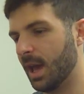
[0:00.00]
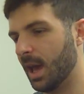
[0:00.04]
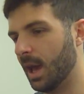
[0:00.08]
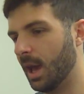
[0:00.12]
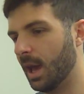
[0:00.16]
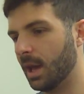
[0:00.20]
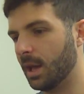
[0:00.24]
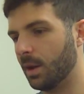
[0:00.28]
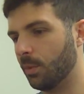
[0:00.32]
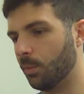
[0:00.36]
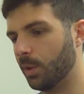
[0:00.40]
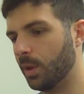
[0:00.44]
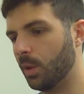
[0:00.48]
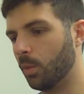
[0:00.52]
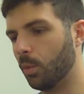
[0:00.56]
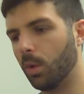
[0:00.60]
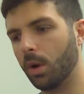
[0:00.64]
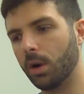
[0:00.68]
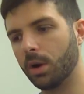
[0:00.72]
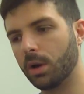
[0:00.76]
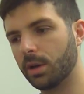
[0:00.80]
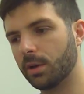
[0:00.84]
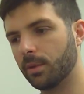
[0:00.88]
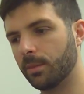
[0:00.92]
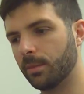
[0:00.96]
And we
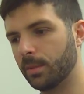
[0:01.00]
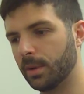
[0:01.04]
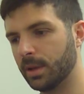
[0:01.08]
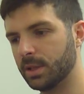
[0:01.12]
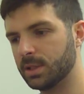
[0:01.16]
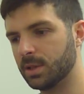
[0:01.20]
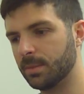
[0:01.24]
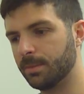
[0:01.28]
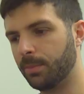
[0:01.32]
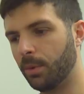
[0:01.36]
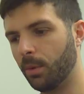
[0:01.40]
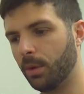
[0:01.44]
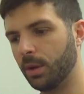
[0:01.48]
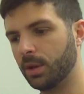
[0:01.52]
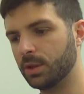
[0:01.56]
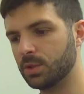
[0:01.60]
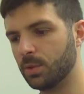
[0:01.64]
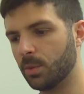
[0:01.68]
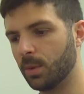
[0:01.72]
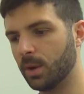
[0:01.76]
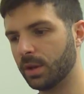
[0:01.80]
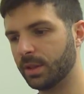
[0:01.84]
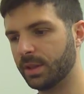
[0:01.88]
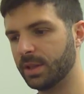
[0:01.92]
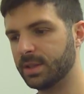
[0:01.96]
work, it's important to
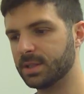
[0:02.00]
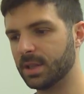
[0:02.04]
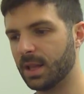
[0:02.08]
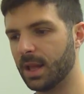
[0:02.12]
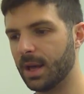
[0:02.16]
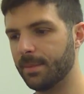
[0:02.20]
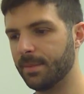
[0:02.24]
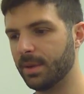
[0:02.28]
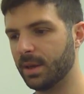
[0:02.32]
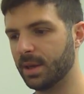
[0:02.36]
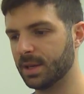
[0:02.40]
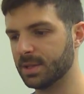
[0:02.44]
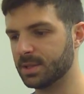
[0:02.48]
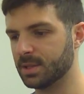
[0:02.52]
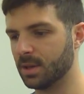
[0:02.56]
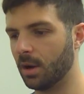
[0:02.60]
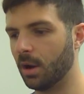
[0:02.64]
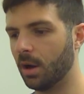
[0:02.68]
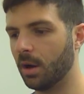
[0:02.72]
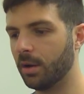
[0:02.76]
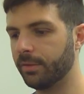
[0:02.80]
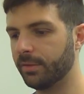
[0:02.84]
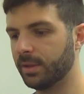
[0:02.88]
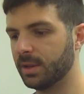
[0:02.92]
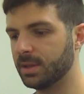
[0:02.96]
work these a lot because
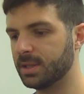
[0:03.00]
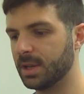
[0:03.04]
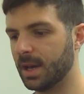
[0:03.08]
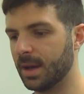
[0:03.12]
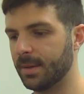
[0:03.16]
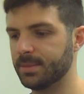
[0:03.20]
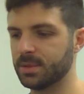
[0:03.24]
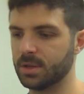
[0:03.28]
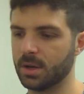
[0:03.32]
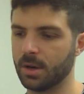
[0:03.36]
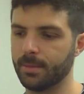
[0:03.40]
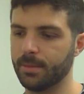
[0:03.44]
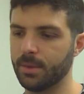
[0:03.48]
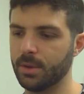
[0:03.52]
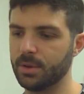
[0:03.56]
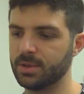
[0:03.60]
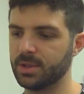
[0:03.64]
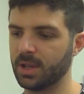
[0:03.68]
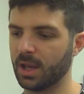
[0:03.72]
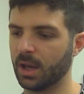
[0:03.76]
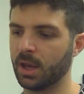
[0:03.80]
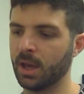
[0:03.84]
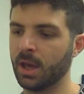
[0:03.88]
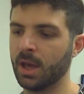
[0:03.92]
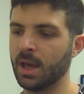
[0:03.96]
oftentimes in our
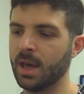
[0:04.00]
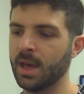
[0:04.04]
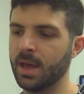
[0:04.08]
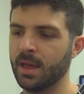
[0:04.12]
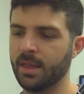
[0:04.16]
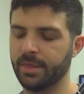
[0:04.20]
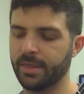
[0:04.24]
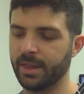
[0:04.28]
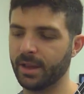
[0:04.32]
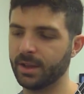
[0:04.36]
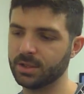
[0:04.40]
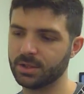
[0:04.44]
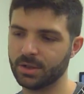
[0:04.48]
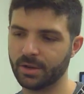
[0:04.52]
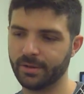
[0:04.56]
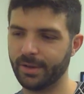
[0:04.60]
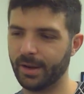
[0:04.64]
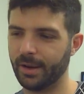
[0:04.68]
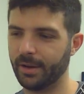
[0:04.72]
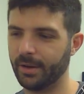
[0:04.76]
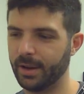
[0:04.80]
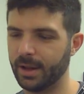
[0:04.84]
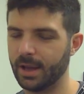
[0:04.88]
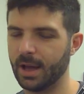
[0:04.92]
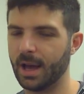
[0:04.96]
music, things are
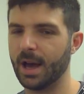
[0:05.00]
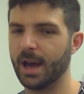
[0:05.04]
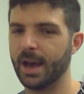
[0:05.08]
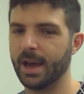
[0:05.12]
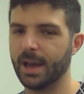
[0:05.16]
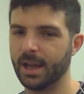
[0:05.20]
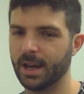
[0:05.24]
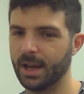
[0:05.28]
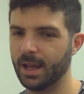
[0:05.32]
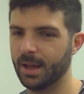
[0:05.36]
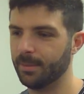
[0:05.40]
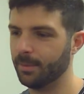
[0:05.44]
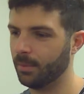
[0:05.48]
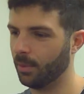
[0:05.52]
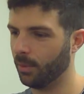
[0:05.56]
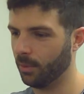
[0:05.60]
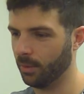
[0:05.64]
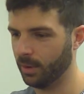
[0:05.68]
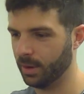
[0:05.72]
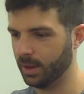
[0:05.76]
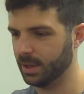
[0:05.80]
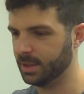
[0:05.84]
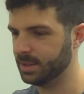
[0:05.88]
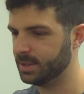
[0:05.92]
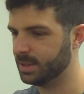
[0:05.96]
very I and M
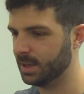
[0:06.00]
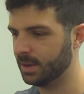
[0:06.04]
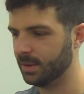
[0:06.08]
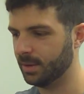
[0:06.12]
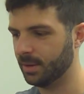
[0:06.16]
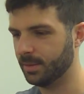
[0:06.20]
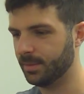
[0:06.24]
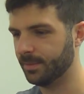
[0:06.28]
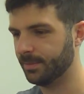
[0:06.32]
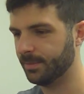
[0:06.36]
oriented.